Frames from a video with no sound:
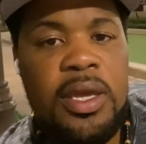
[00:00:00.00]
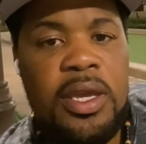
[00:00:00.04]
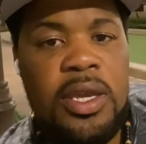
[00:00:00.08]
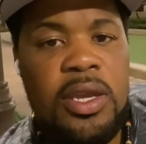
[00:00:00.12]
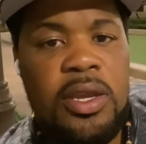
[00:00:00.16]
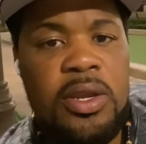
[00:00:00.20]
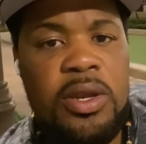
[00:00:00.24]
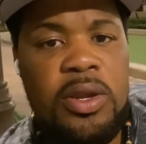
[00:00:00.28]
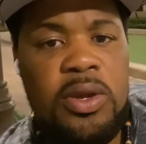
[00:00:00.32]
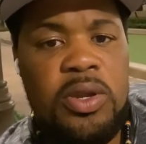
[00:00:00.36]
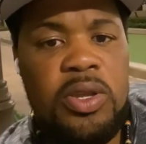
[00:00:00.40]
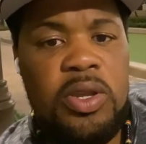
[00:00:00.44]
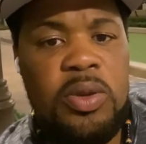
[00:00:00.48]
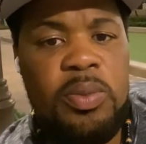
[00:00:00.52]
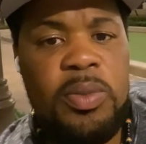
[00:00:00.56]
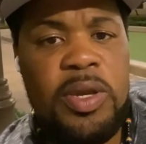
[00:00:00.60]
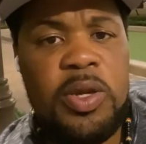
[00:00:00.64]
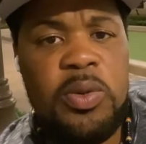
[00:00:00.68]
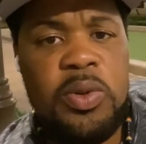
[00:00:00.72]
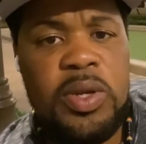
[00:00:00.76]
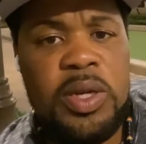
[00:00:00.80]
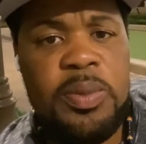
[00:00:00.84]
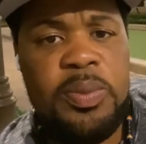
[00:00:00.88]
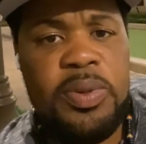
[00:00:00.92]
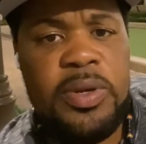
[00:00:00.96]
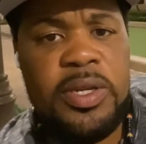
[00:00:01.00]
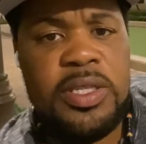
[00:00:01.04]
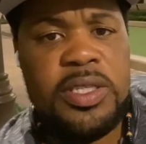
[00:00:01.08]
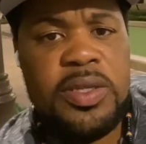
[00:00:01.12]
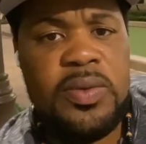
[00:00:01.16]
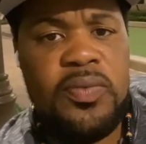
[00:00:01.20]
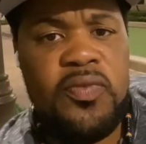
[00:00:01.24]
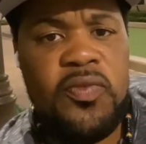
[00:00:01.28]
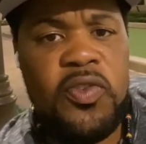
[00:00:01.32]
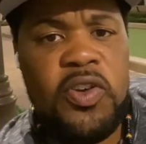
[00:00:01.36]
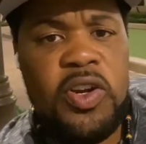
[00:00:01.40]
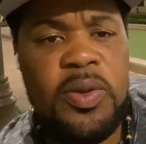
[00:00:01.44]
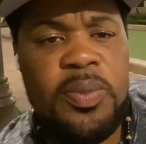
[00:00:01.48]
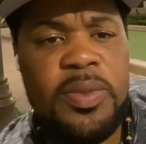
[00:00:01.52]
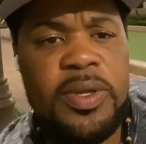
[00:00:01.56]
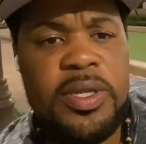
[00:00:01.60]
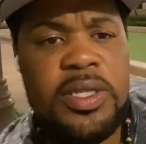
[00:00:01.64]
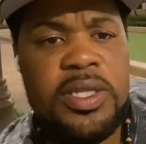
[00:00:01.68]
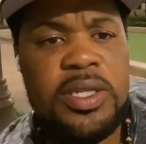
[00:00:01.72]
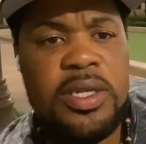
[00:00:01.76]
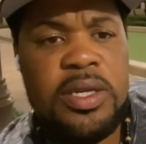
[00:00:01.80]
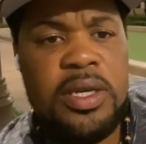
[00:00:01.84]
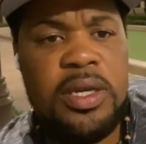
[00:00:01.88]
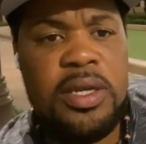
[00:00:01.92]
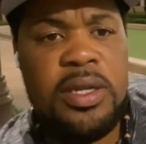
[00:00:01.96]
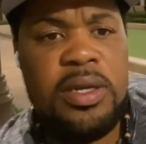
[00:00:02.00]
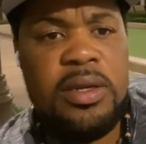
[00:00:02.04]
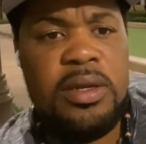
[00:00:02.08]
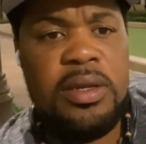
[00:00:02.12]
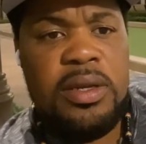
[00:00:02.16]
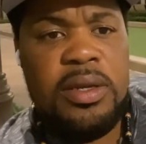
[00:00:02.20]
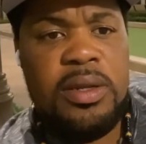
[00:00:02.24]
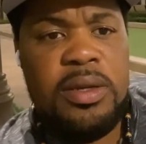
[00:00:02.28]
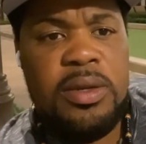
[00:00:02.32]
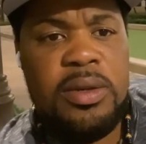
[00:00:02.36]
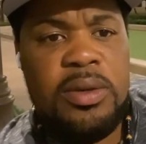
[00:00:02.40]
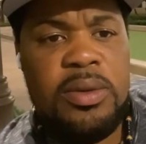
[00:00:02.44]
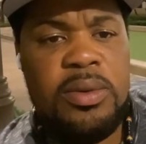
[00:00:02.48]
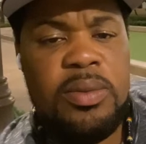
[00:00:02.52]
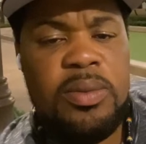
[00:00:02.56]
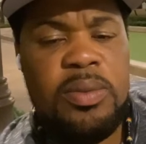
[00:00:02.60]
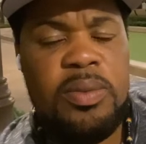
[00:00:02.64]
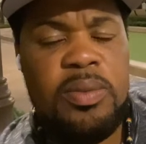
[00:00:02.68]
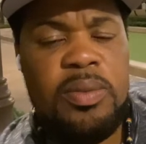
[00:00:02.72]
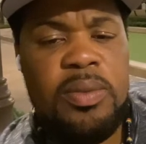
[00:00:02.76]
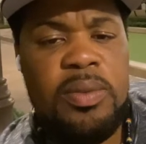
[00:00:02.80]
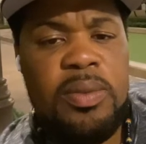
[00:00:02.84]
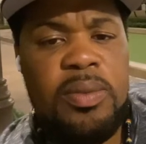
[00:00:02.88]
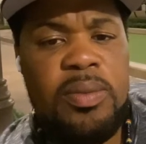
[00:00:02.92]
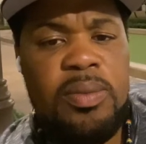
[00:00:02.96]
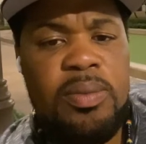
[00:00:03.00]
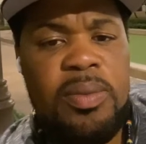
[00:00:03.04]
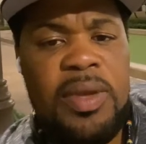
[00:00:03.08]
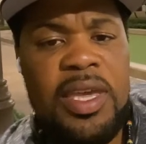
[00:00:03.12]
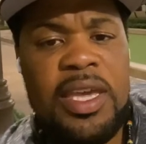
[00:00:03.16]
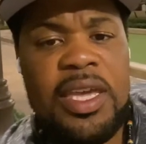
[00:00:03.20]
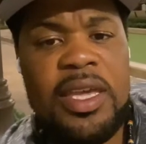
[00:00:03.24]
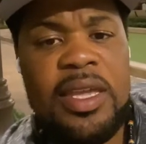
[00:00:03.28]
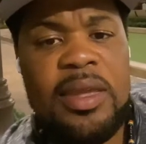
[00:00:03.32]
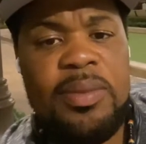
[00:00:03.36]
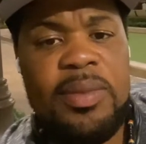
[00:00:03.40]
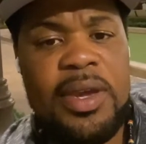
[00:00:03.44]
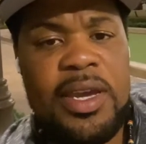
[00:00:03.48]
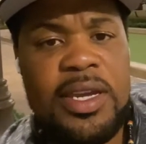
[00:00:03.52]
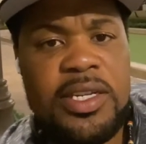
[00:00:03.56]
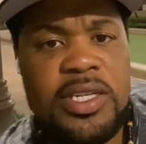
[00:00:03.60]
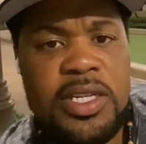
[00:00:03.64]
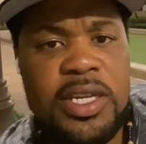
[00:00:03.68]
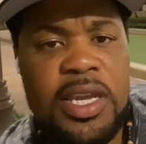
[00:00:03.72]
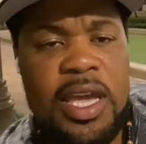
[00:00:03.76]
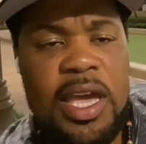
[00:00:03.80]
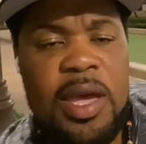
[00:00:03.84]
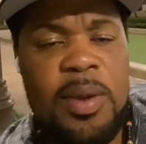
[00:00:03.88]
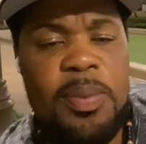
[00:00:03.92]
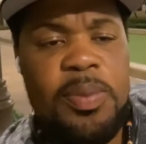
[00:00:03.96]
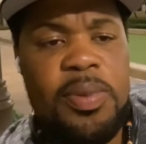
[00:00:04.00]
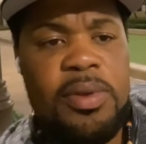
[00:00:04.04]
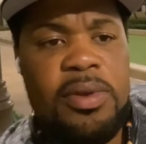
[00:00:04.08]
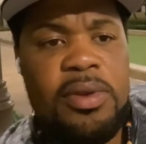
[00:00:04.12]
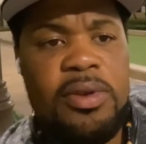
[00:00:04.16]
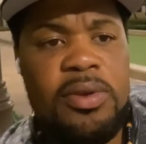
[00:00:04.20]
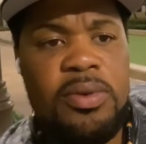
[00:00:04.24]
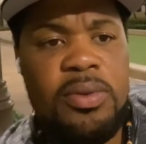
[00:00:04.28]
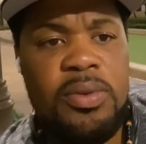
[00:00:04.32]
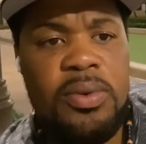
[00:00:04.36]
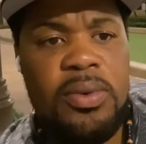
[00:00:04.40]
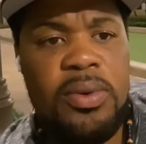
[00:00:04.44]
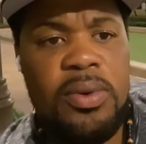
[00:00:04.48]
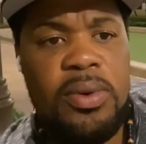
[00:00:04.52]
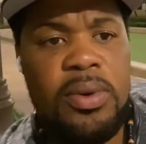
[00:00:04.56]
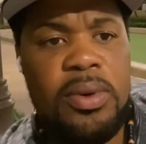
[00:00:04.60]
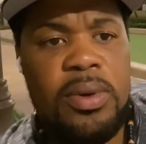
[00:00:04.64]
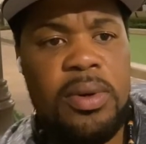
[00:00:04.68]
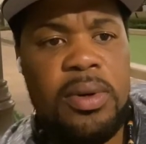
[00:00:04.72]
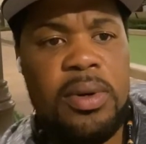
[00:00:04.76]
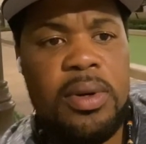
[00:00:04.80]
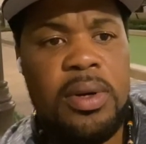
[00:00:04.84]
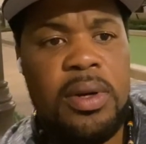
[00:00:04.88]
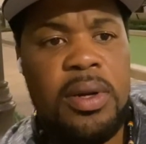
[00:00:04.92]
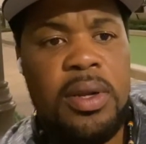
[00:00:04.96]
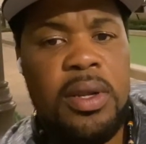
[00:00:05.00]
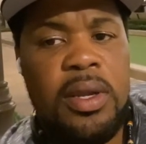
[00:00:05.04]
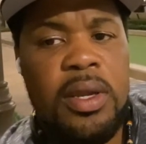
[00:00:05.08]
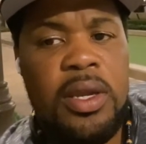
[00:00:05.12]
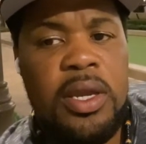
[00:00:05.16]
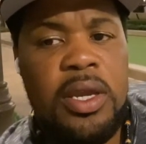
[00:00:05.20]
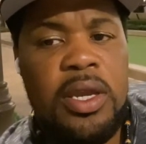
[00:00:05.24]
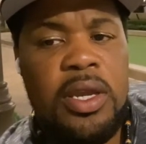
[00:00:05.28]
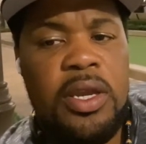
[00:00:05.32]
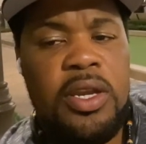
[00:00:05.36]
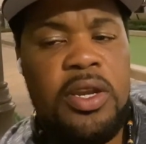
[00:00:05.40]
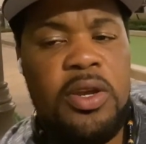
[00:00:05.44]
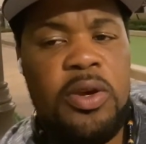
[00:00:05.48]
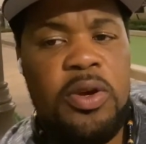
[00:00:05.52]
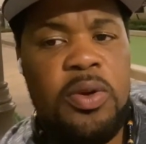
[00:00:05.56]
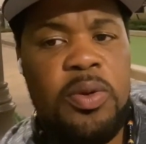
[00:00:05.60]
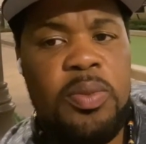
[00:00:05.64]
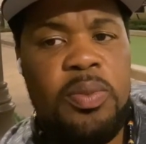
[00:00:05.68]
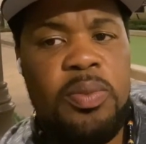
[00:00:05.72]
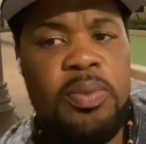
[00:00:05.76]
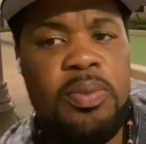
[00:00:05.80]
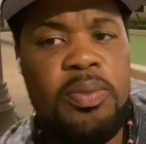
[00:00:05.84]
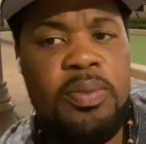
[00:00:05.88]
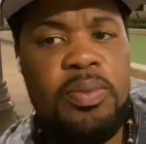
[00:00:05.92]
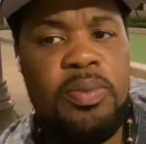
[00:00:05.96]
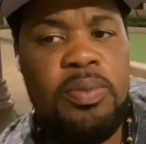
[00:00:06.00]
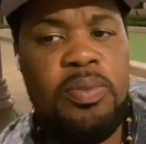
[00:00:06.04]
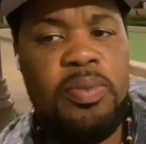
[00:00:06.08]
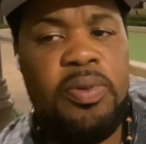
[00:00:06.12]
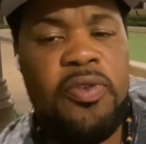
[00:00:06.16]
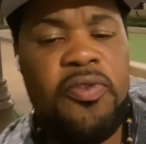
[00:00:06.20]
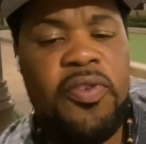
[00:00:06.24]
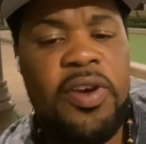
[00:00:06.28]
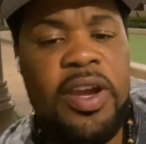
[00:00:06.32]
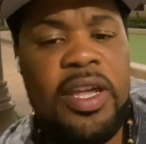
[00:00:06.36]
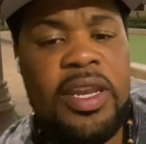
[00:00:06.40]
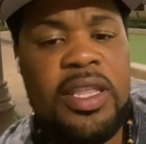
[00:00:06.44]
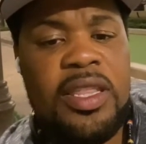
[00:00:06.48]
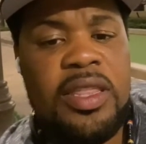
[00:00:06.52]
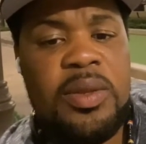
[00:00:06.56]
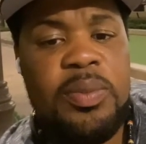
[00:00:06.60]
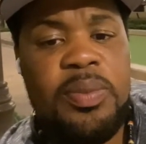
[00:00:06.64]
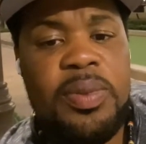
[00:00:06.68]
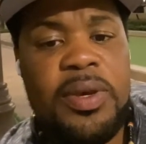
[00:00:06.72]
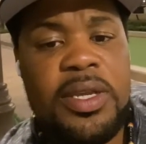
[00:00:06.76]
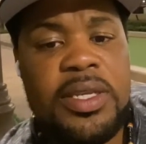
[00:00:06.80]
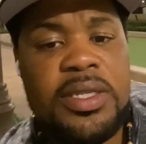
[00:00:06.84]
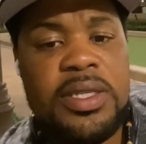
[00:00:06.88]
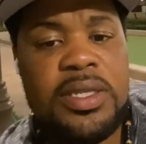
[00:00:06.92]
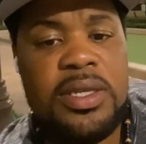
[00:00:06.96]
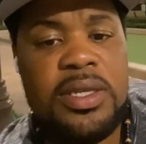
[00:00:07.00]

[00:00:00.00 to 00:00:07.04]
you may want to put some verbiage on making magic happen, or providing the best